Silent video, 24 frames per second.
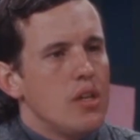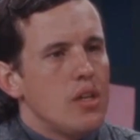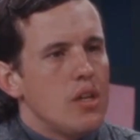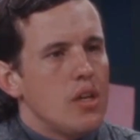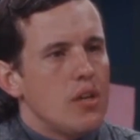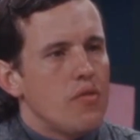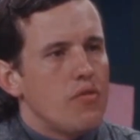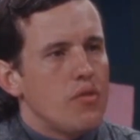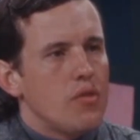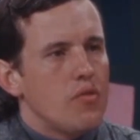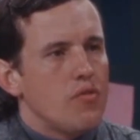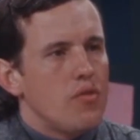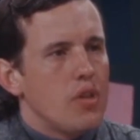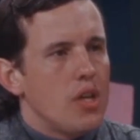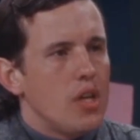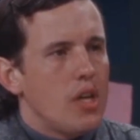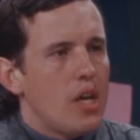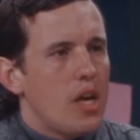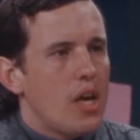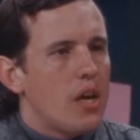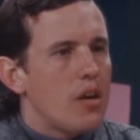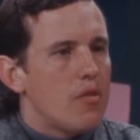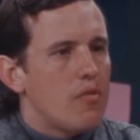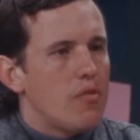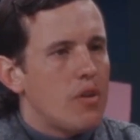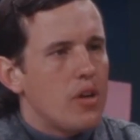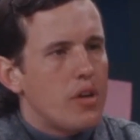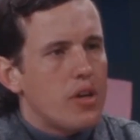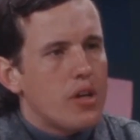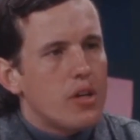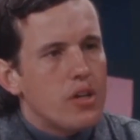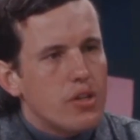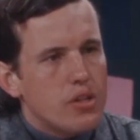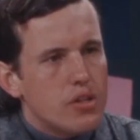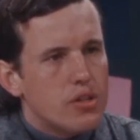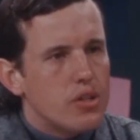if you've then had a very
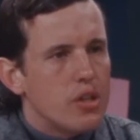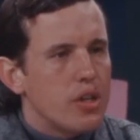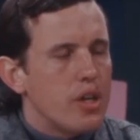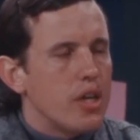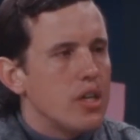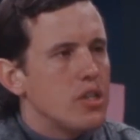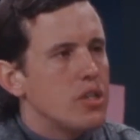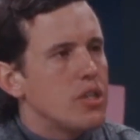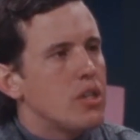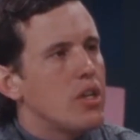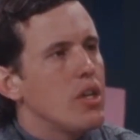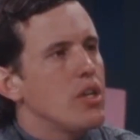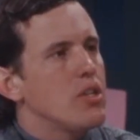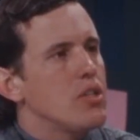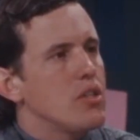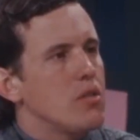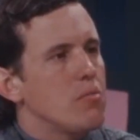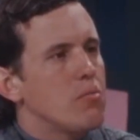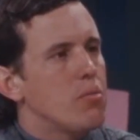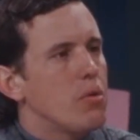good drug education